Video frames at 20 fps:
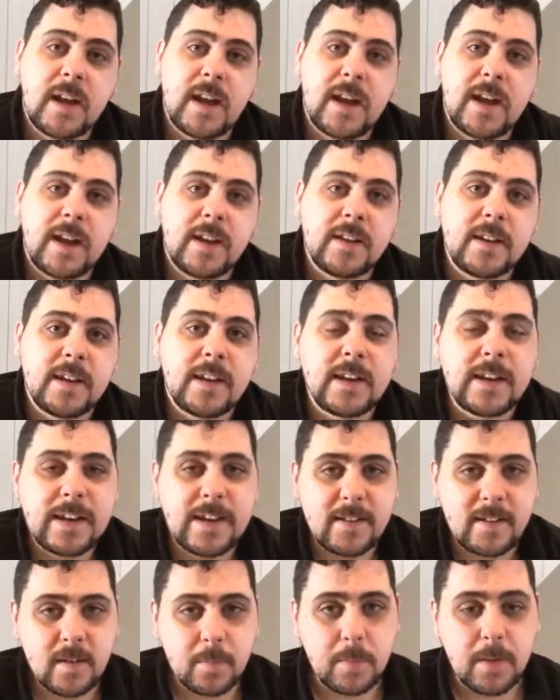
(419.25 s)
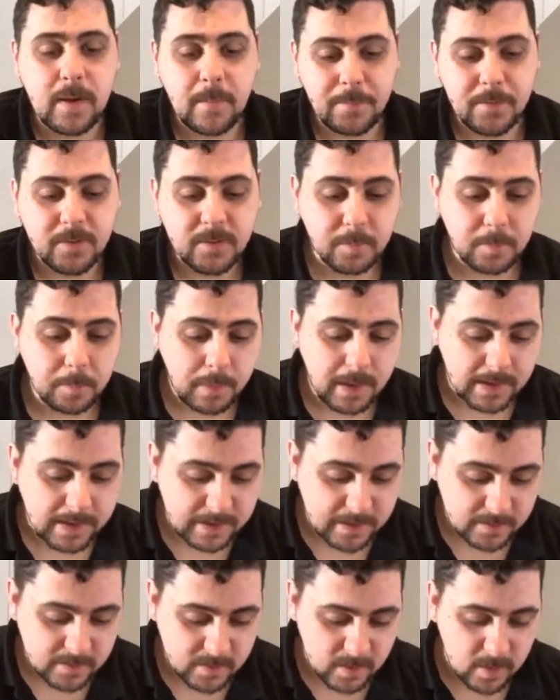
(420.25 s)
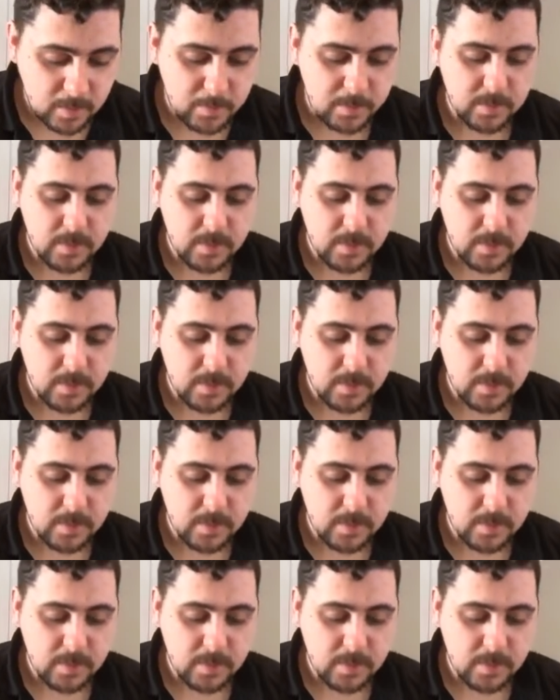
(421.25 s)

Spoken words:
and it needs to be up to spec in terms